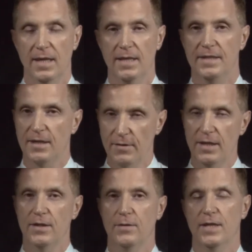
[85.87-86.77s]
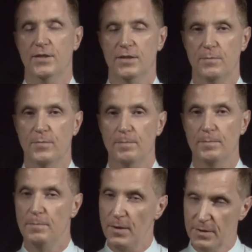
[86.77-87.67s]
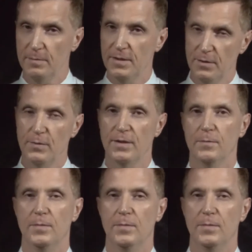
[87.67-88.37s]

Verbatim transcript: uh, direct your questions possibly to one of